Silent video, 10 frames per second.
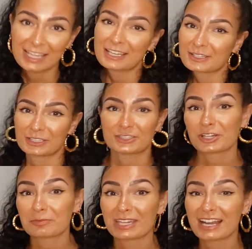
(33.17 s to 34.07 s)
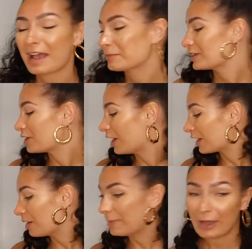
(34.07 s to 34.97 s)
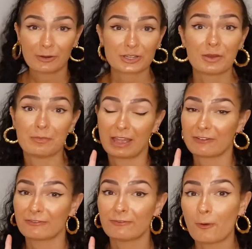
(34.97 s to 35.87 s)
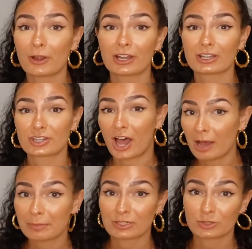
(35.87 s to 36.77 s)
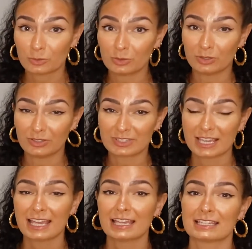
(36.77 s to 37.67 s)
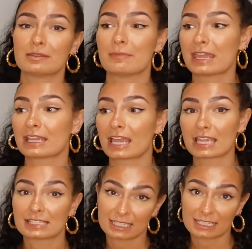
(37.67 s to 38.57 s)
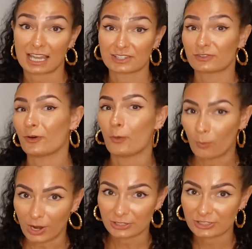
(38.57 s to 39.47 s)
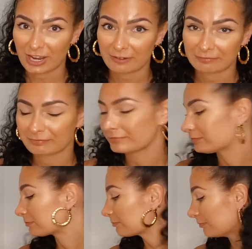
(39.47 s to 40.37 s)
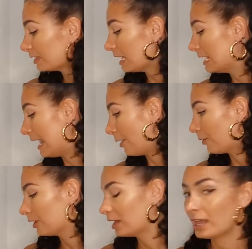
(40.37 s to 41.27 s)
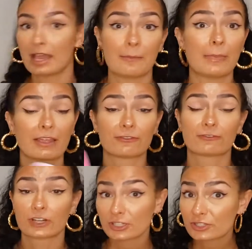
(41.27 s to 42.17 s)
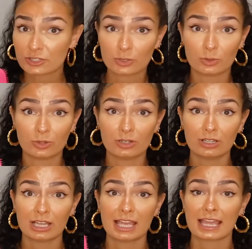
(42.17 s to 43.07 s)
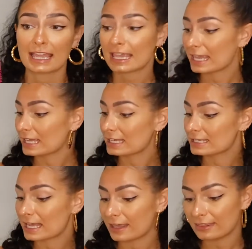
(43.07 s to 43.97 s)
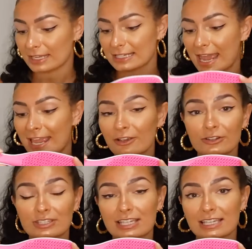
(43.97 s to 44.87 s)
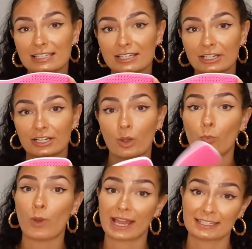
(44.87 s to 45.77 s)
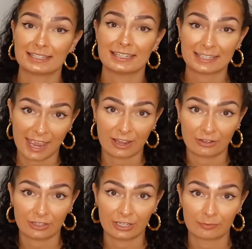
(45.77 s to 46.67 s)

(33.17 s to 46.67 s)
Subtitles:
So let's jump in. I'm going to talk about my 4 top tools to make a successful wash day. Now, my first tool is the Tangle Teezer Wet Detangler.